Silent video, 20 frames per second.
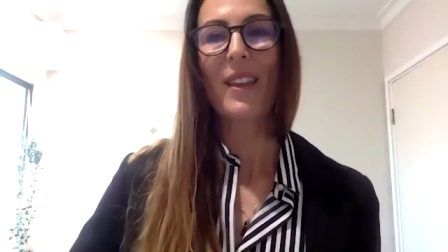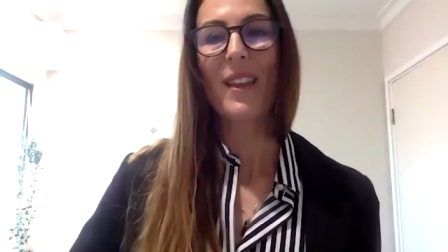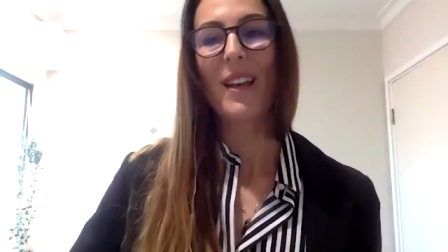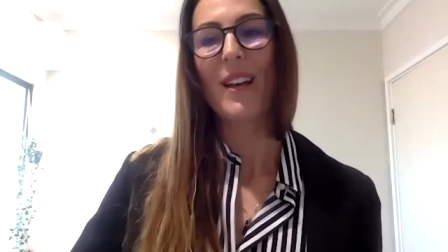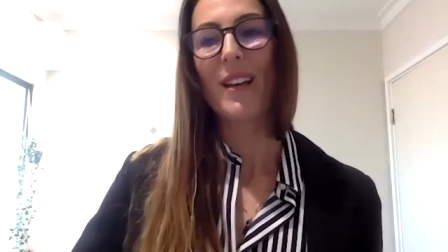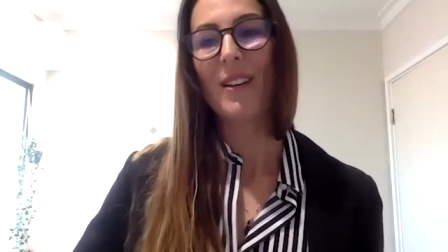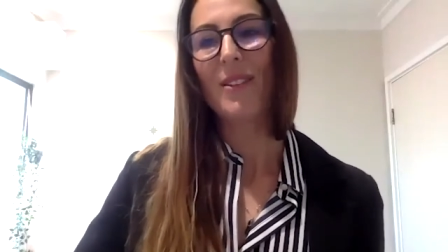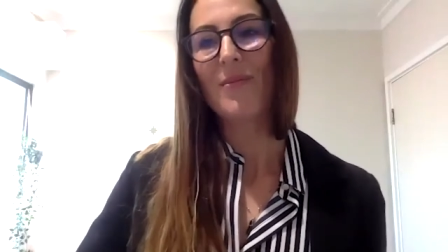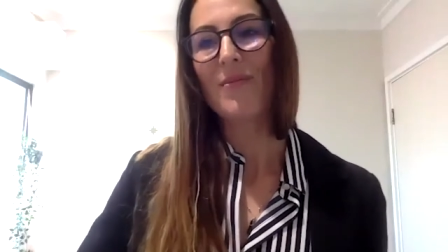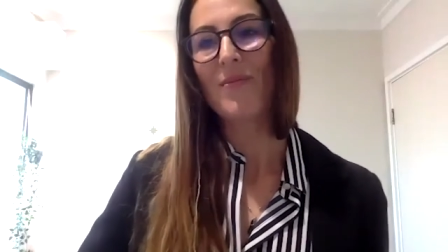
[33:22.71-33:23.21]

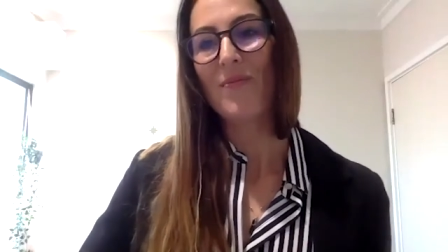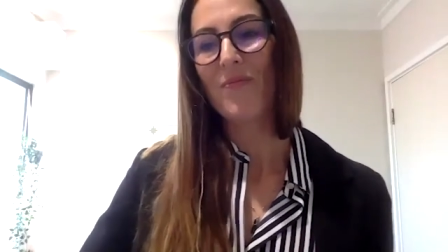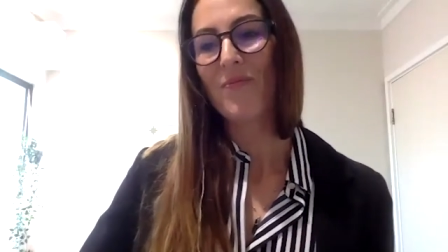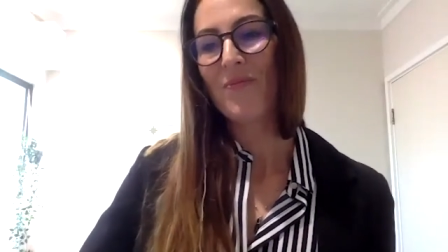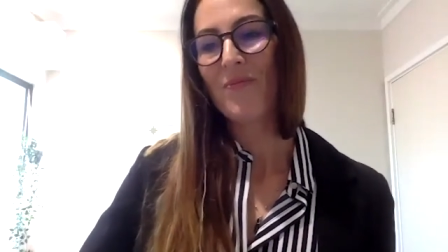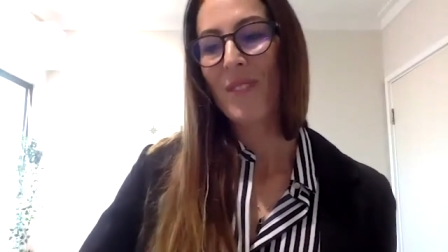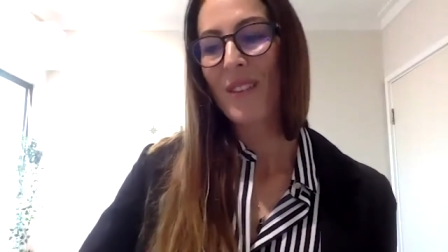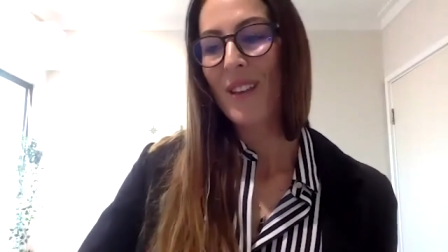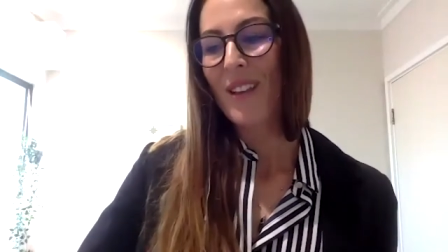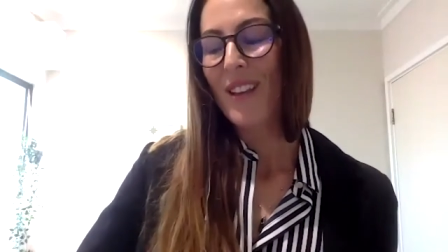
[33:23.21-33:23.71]
Um,
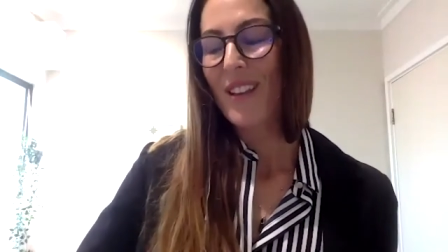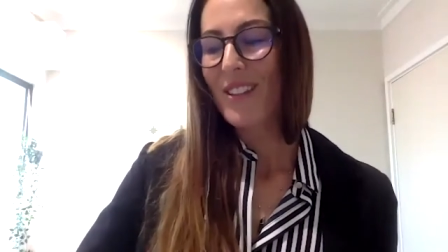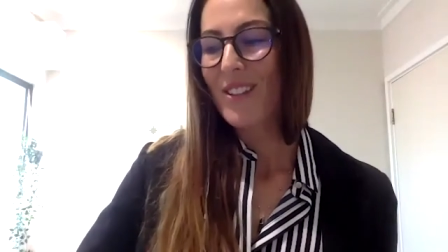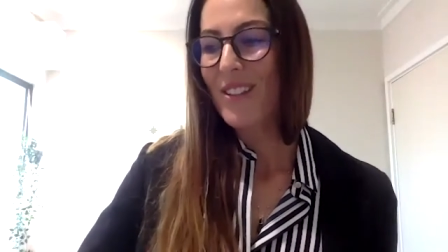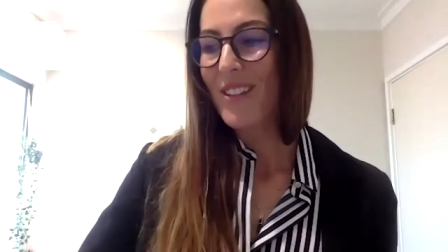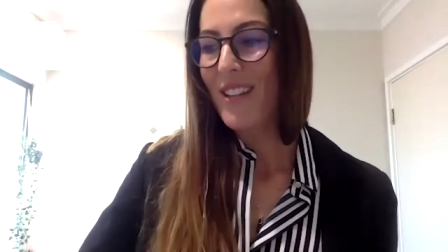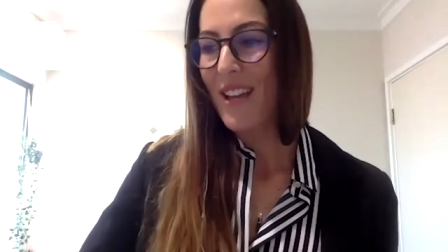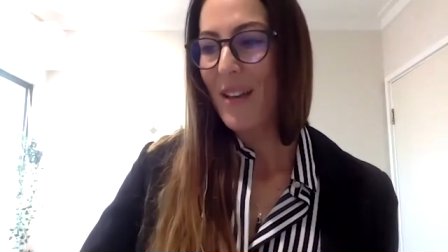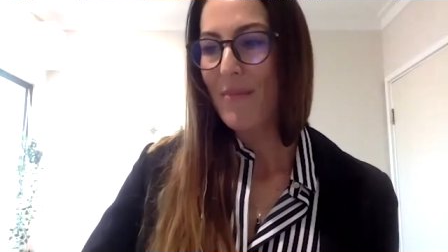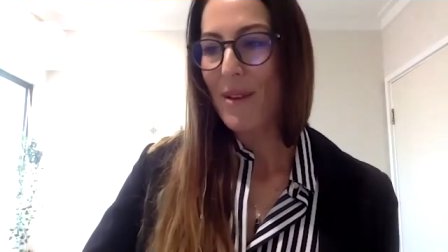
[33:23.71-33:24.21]
so
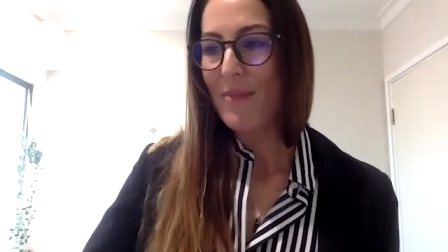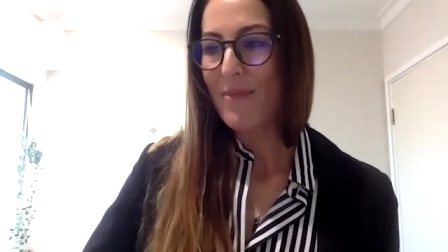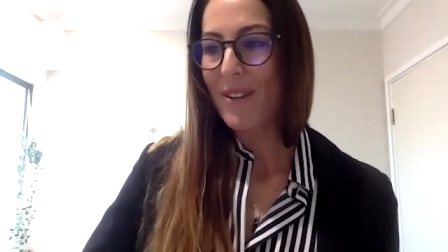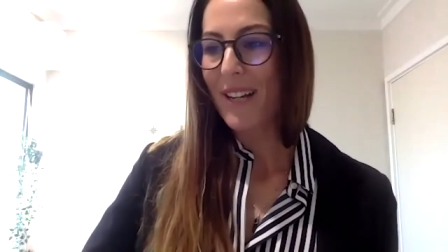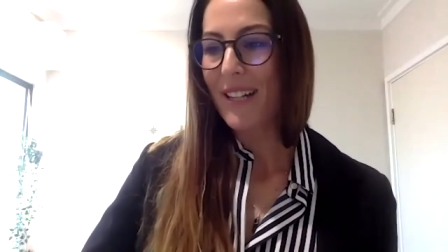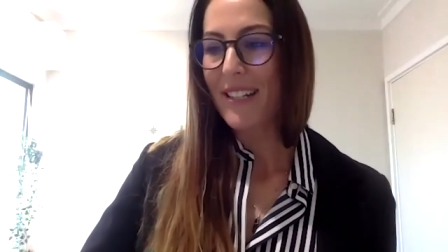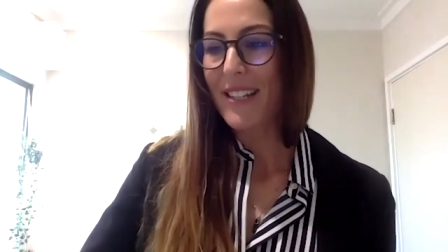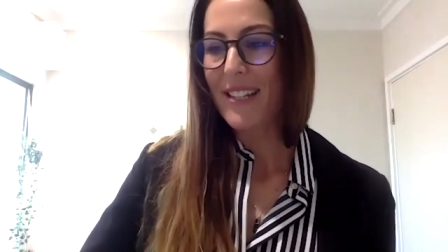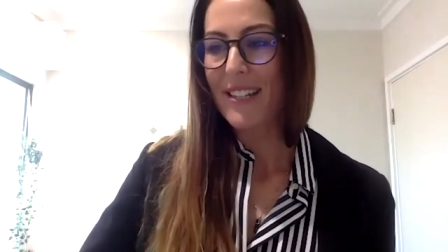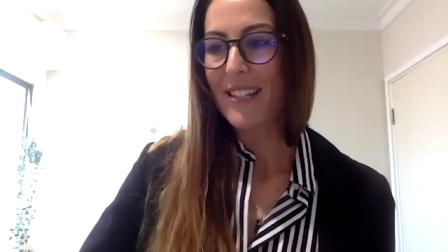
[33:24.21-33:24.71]
yeah, my
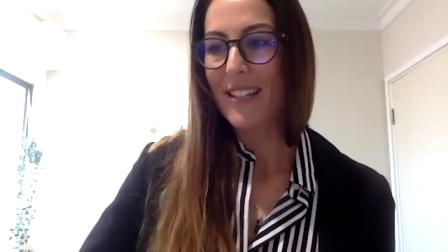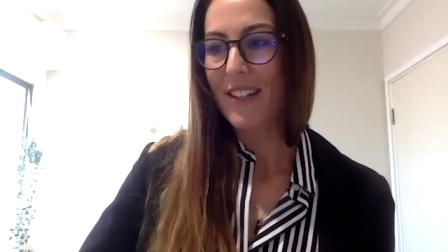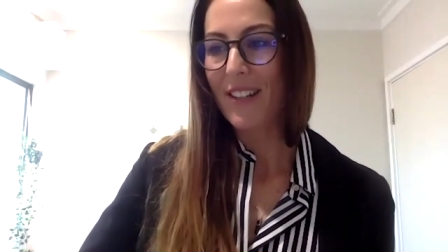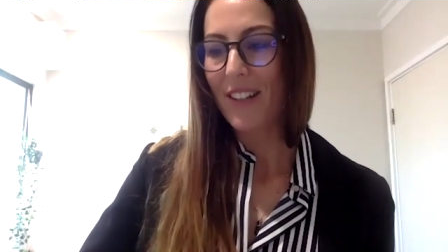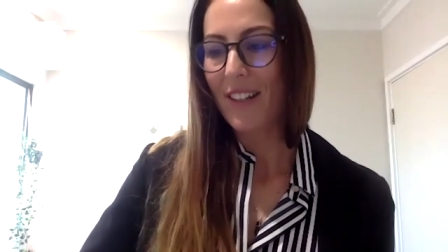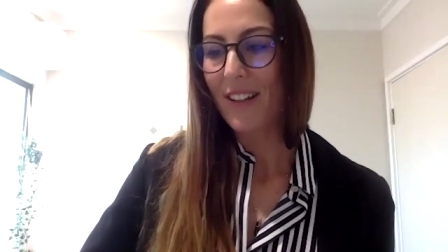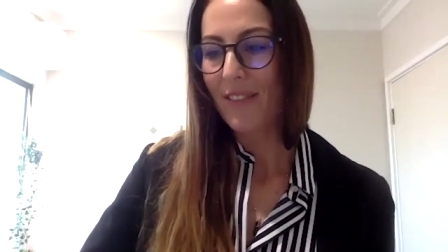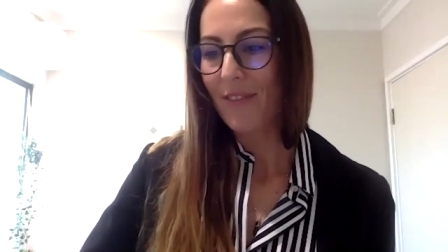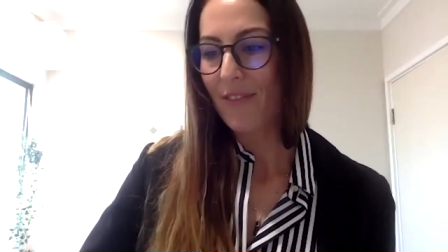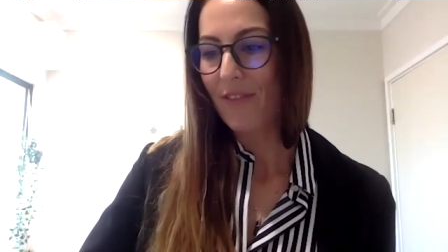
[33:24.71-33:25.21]
practice, you know,